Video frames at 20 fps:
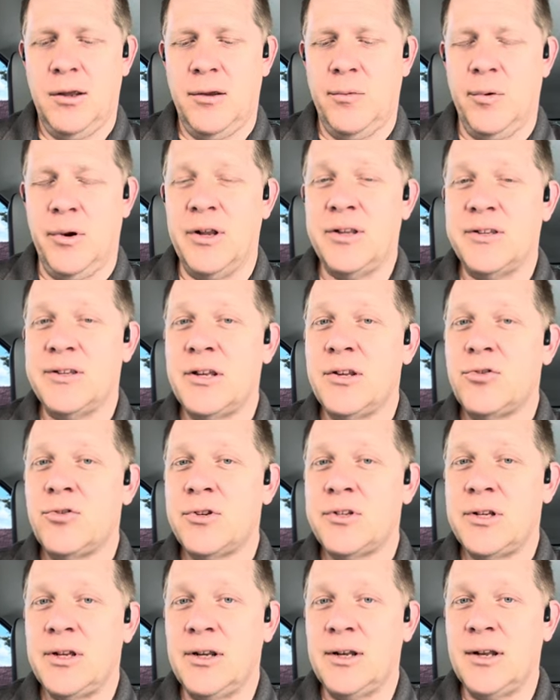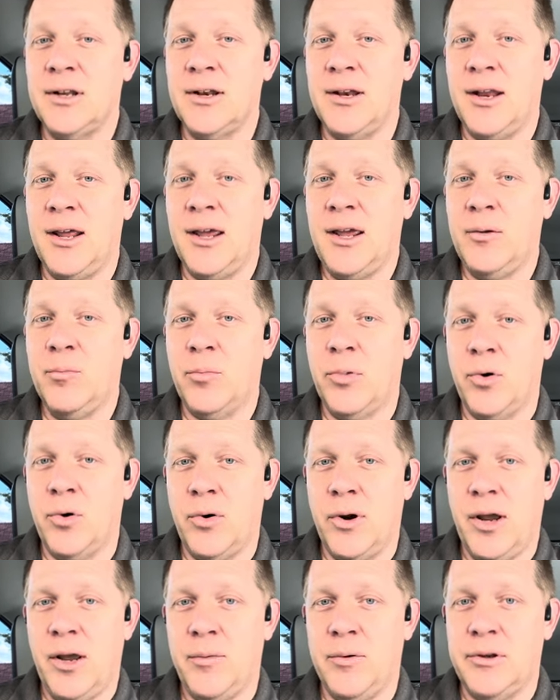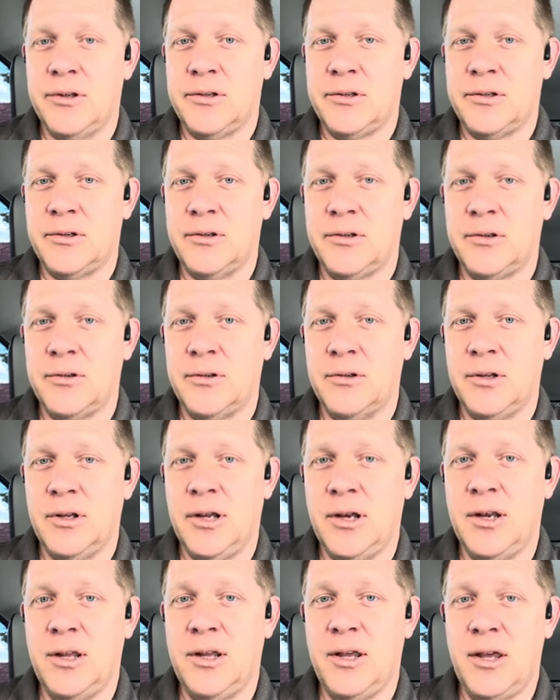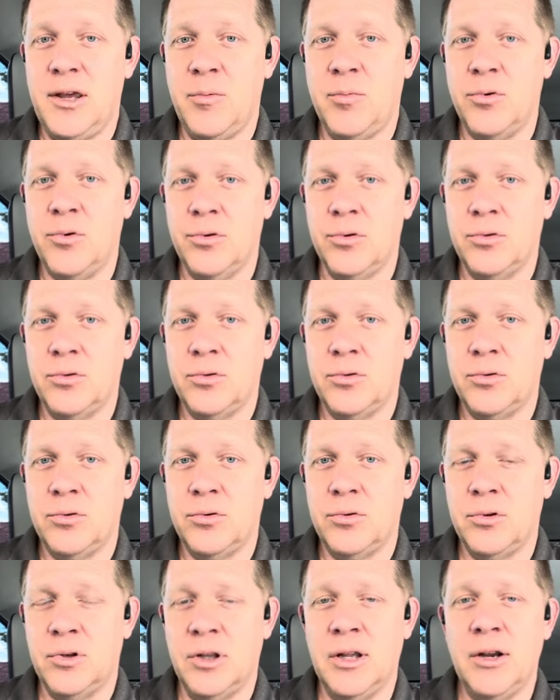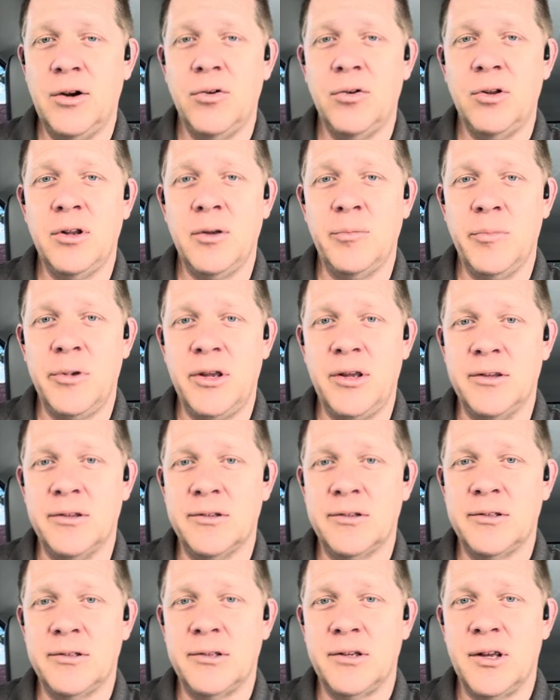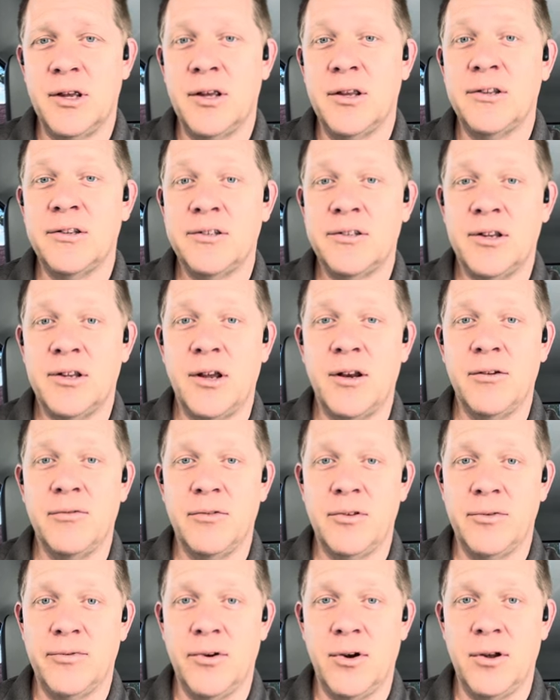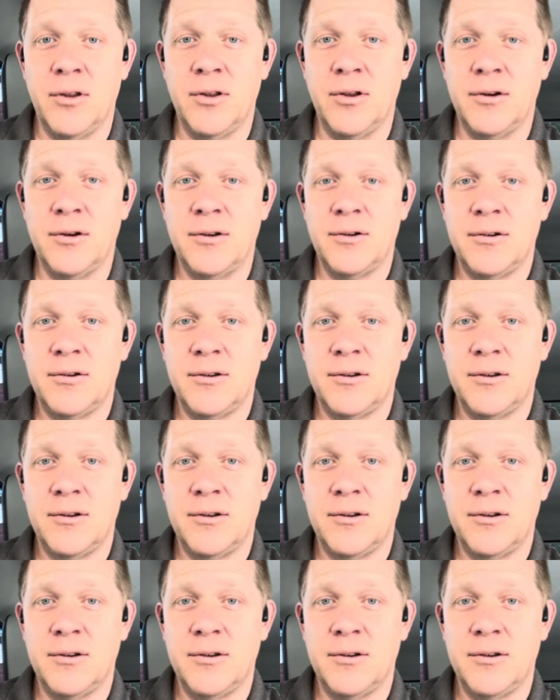What is interesting, the name Barabbas in Hebrew literally means son of the Father.